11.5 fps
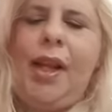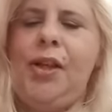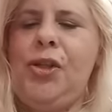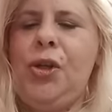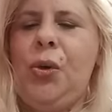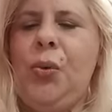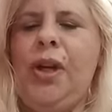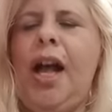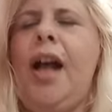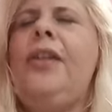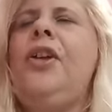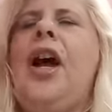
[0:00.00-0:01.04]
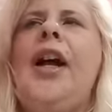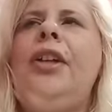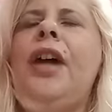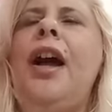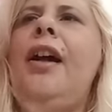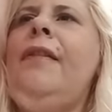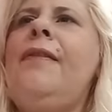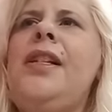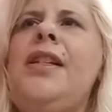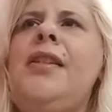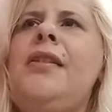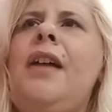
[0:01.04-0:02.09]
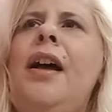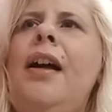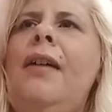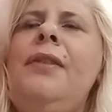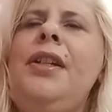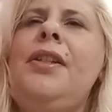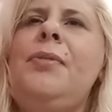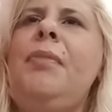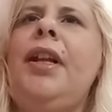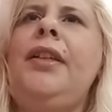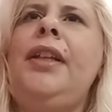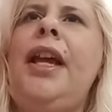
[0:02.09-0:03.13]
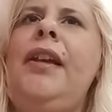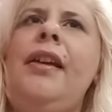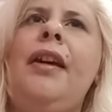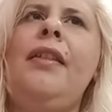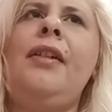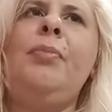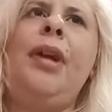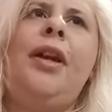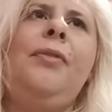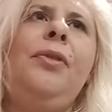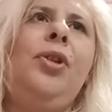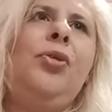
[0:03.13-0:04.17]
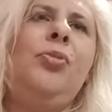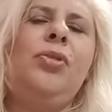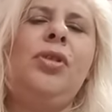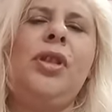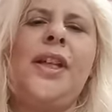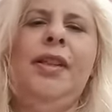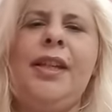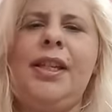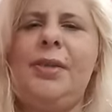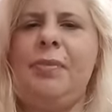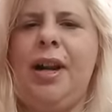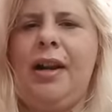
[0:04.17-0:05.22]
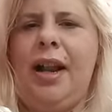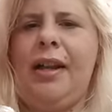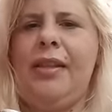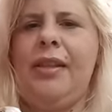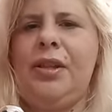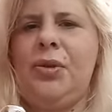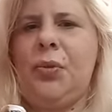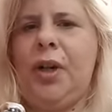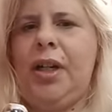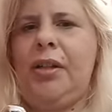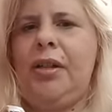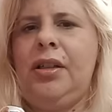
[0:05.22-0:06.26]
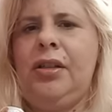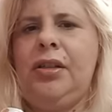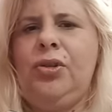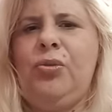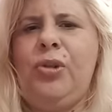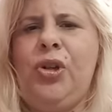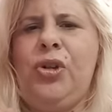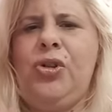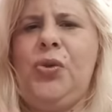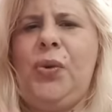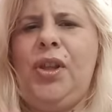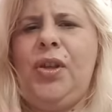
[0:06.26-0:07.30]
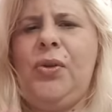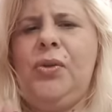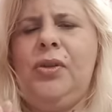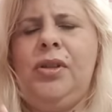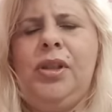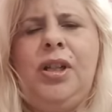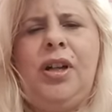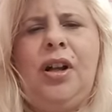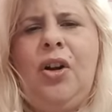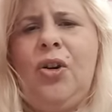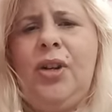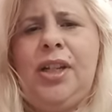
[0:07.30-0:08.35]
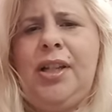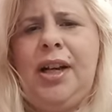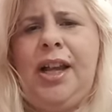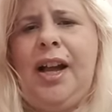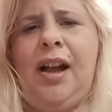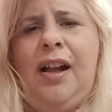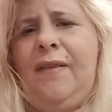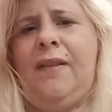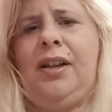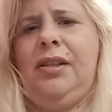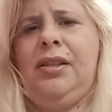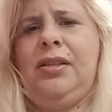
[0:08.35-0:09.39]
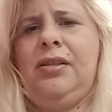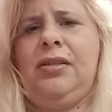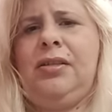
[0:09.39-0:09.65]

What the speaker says: It's so weird. I haven't smelled any other perfumes that they smell like this one, to be honest with you. Honestly, I haven't.